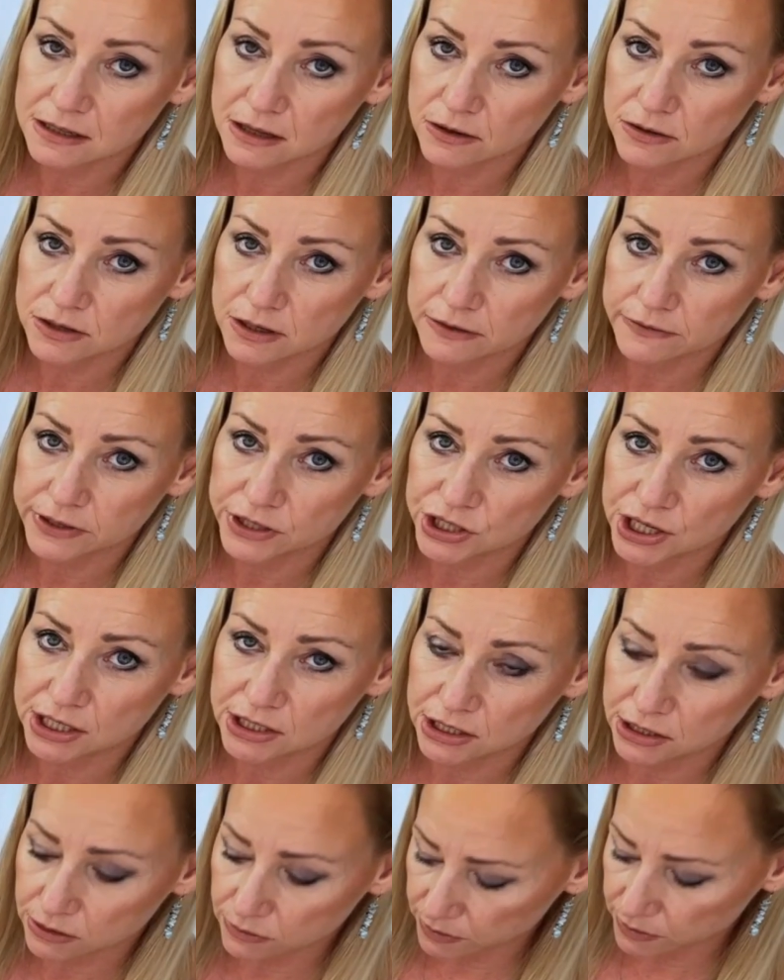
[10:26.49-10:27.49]
those that have
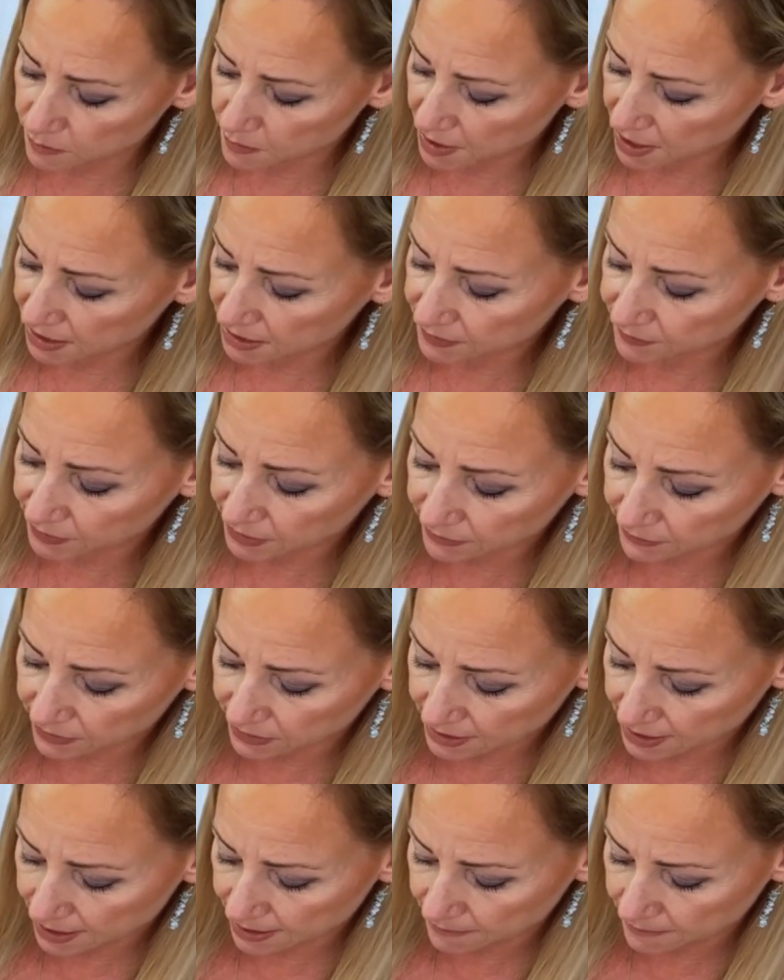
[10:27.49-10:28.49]
rejected you in the past, forgiving
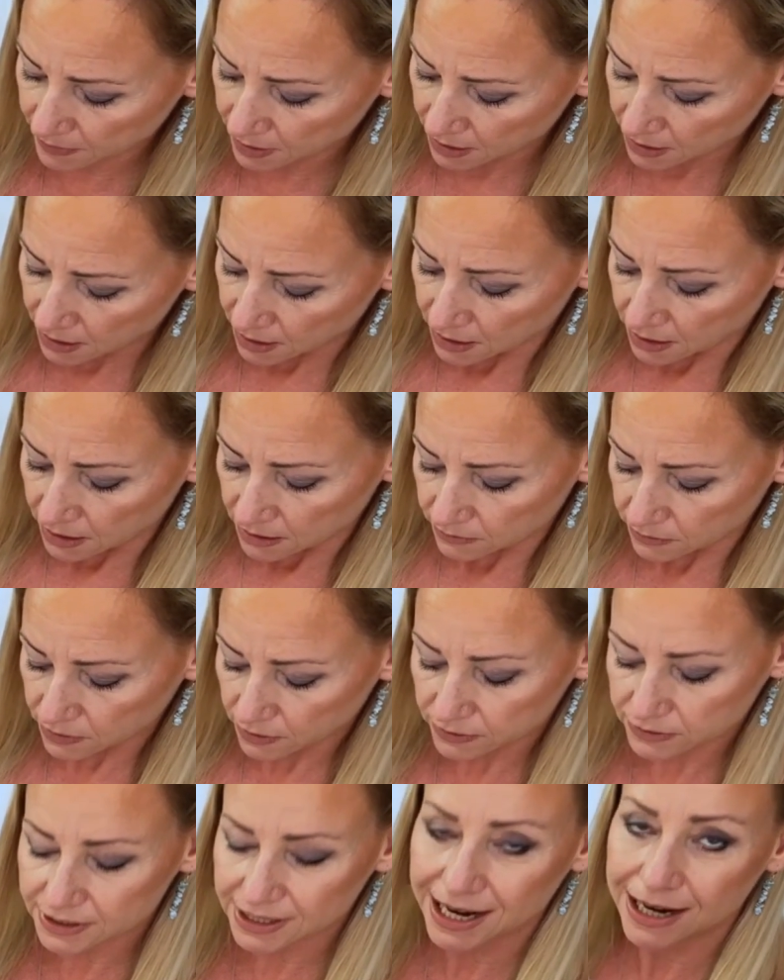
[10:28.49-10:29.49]
them. We've
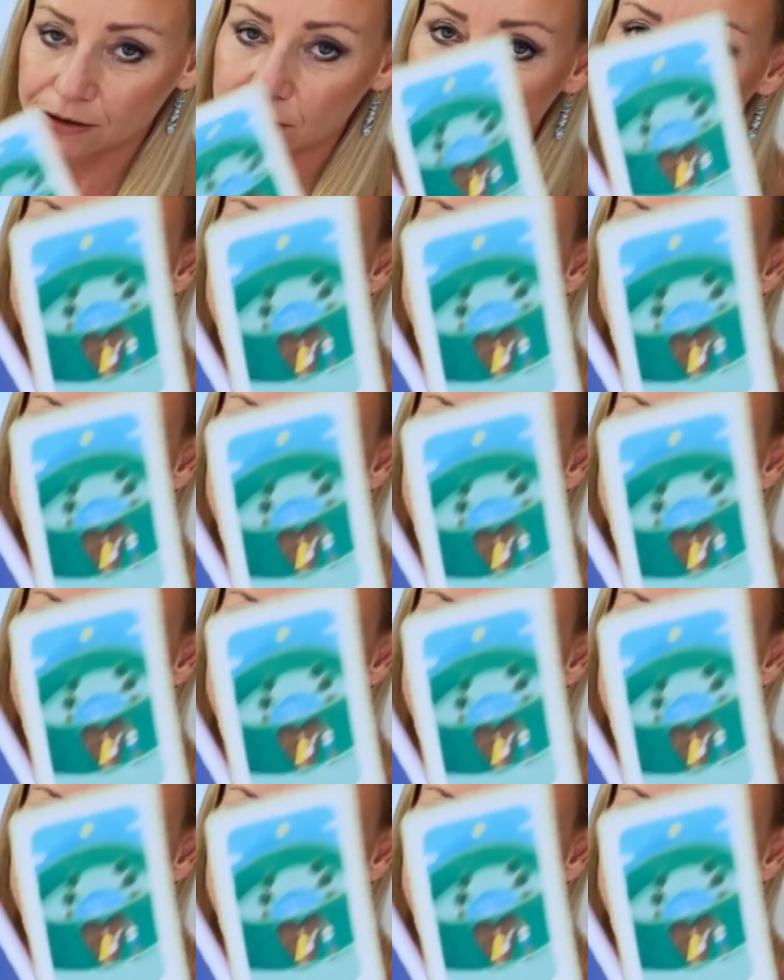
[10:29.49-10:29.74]
got doubt